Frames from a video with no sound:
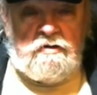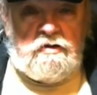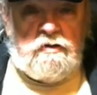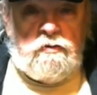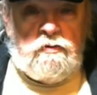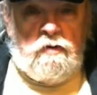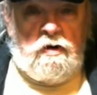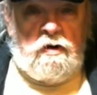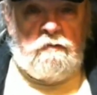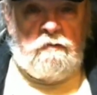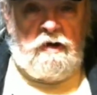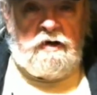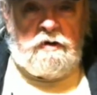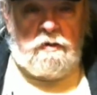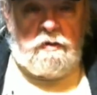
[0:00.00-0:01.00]
to
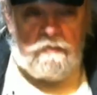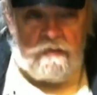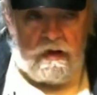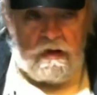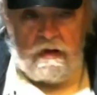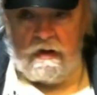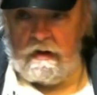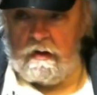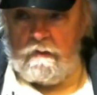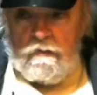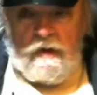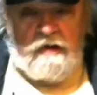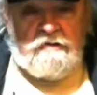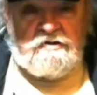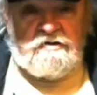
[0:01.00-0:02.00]
make them
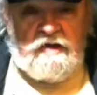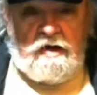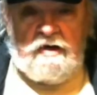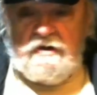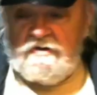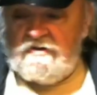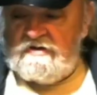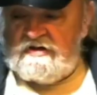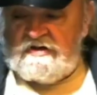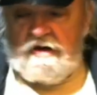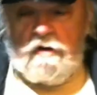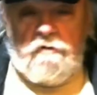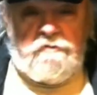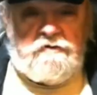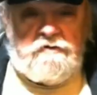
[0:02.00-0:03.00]
maintain
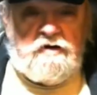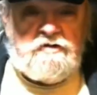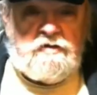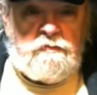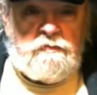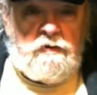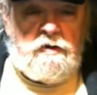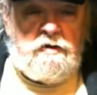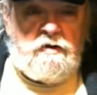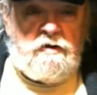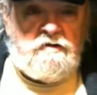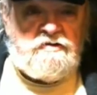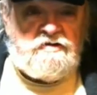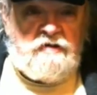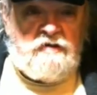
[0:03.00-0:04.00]
stealth discipline,
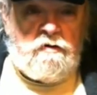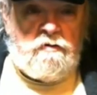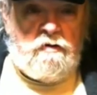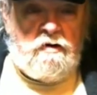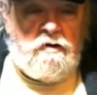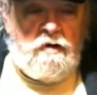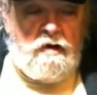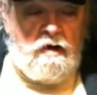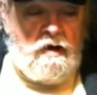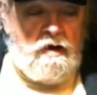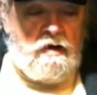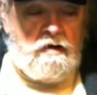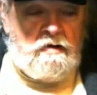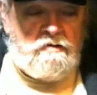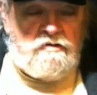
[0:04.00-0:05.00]
etc.,
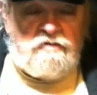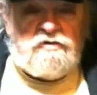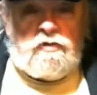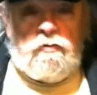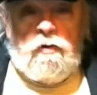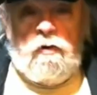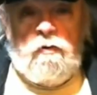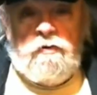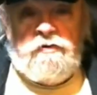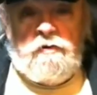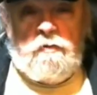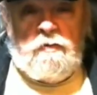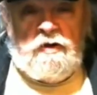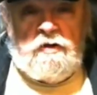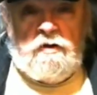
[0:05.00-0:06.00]
to screw with
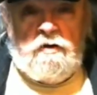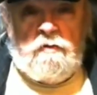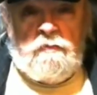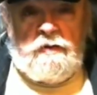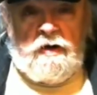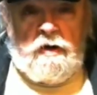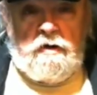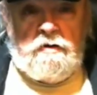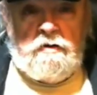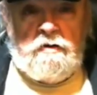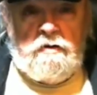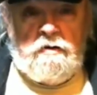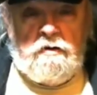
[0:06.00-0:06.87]
them a little bit,